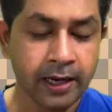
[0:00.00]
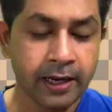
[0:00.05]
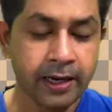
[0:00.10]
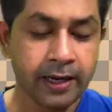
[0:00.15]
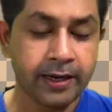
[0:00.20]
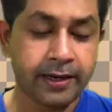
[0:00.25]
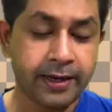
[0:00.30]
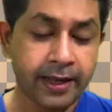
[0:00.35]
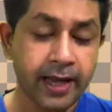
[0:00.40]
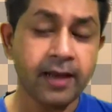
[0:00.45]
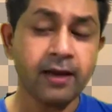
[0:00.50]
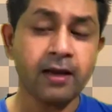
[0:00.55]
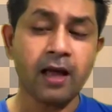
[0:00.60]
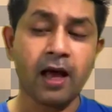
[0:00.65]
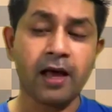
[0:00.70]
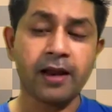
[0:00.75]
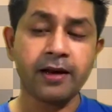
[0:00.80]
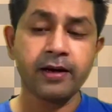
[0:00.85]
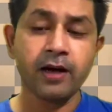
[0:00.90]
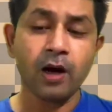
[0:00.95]
Then
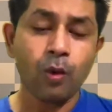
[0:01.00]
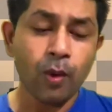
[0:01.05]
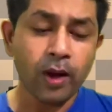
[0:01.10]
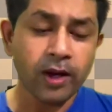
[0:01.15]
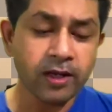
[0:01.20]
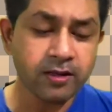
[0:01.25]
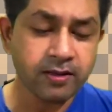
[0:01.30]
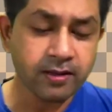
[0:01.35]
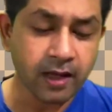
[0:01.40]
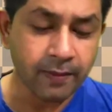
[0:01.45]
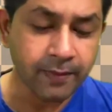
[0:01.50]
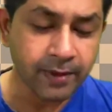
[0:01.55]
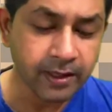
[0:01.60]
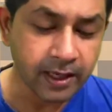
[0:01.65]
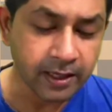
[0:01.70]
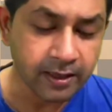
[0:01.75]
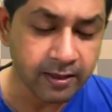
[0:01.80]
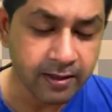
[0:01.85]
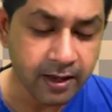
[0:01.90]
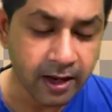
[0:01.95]
another one is coming, that
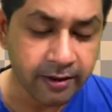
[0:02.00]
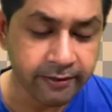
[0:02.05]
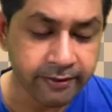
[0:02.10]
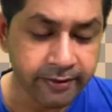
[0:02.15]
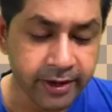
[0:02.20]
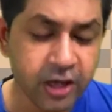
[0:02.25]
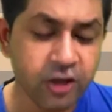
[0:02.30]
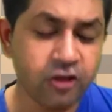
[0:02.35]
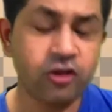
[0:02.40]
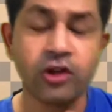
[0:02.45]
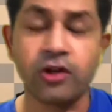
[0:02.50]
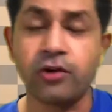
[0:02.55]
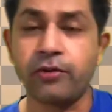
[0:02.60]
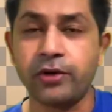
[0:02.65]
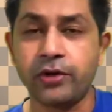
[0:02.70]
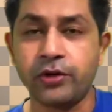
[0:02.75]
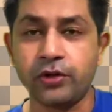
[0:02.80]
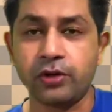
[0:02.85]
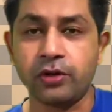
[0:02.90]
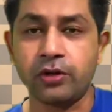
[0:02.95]
is the
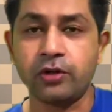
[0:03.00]
regeneration.